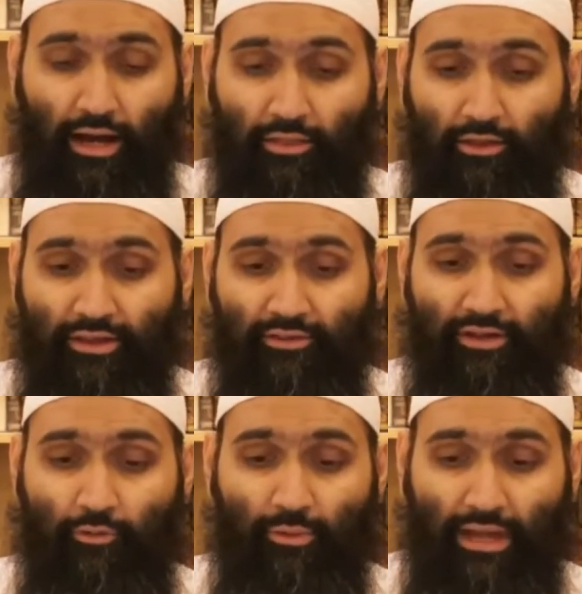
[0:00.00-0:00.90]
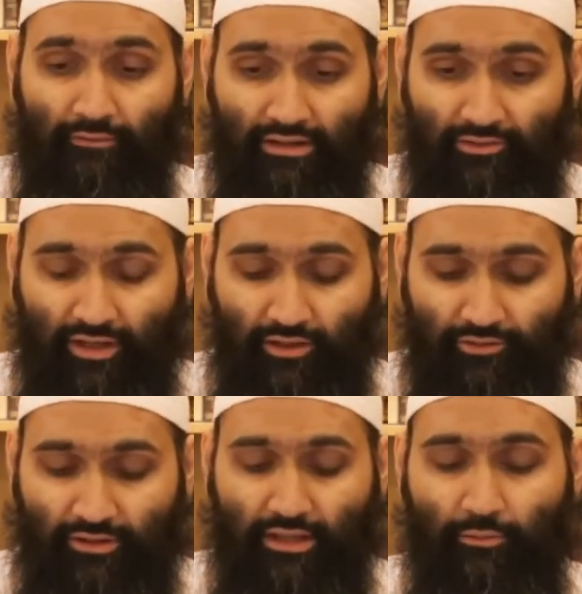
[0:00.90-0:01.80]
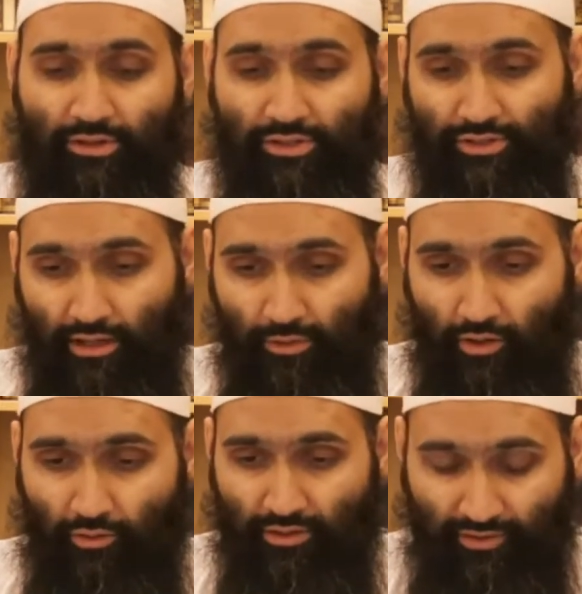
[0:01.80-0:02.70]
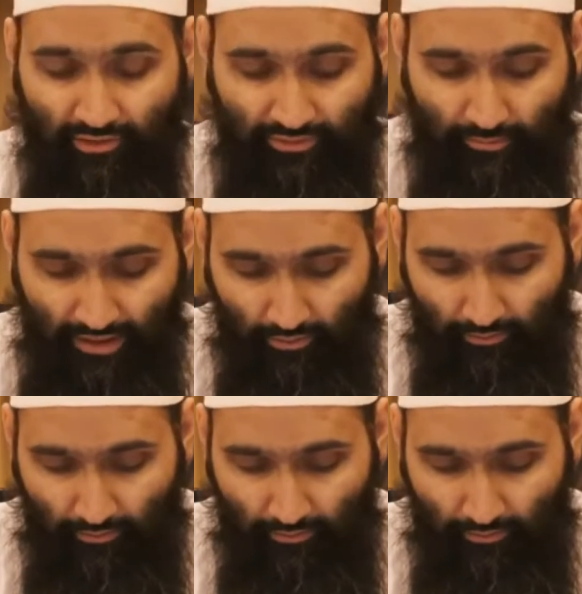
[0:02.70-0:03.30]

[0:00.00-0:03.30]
Other things that we haven't discussed, then inshallah we are going to discuss them now.